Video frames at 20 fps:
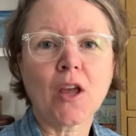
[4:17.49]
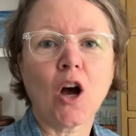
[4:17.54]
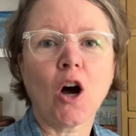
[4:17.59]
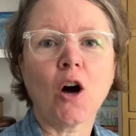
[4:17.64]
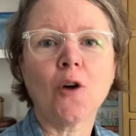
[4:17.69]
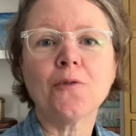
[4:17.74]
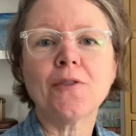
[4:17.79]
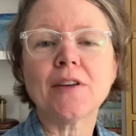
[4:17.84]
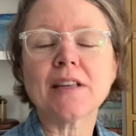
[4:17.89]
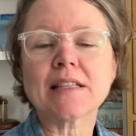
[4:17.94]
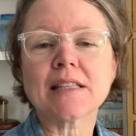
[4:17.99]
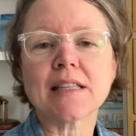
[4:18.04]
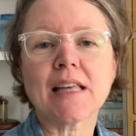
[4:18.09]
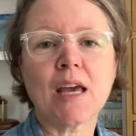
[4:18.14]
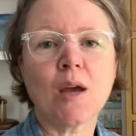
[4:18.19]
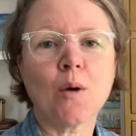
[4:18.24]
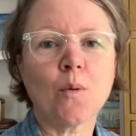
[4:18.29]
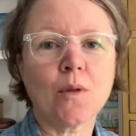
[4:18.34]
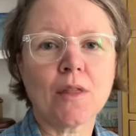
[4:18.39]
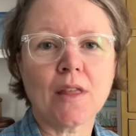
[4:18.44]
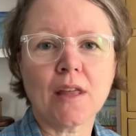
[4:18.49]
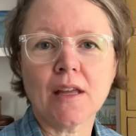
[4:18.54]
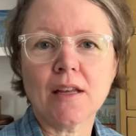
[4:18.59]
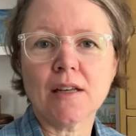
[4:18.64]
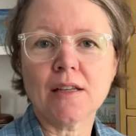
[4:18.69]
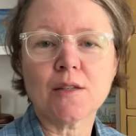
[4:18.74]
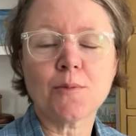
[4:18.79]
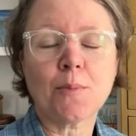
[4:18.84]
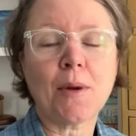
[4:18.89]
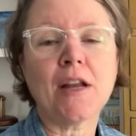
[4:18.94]
Obviously,
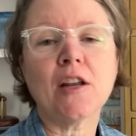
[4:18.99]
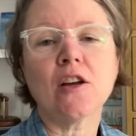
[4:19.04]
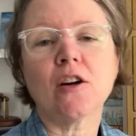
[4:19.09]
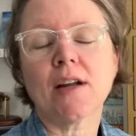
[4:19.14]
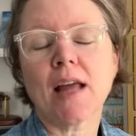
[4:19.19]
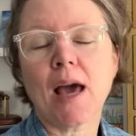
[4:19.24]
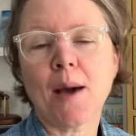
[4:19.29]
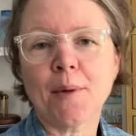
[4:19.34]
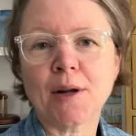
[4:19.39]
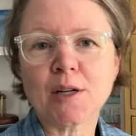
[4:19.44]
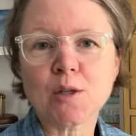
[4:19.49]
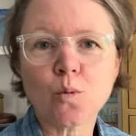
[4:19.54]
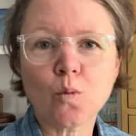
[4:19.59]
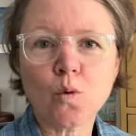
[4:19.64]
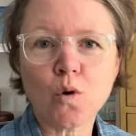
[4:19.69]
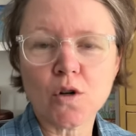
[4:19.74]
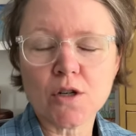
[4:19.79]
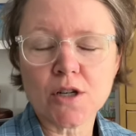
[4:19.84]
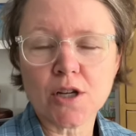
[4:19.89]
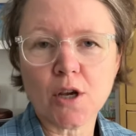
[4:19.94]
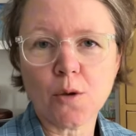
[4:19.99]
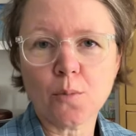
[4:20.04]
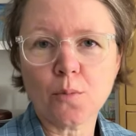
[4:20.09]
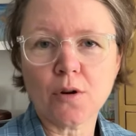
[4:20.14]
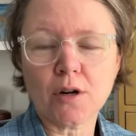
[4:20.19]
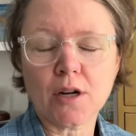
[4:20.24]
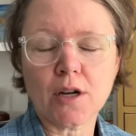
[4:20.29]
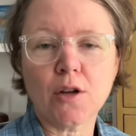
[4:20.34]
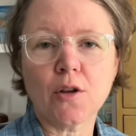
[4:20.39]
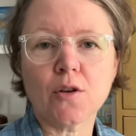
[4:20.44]
depending on how much water you
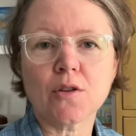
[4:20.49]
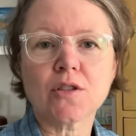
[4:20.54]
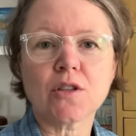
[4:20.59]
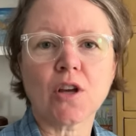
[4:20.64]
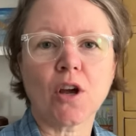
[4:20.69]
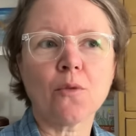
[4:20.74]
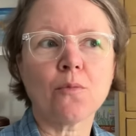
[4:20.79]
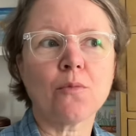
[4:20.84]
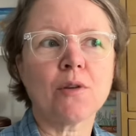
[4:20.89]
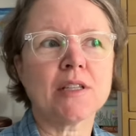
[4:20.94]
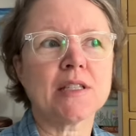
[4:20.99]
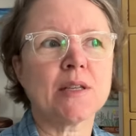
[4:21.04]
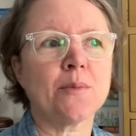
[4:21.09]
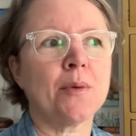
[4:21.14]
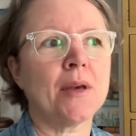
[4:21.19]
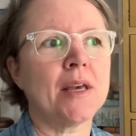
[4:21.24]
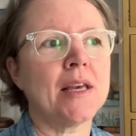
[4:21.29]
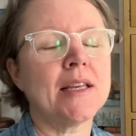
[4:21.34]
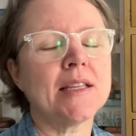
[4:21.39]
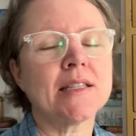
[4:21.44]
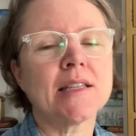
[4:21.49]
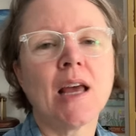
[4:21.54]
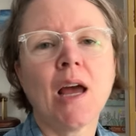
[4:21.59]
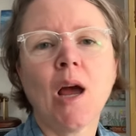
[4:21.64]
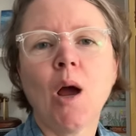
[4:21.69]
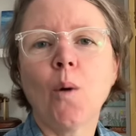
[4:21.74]
put in your soap recipes,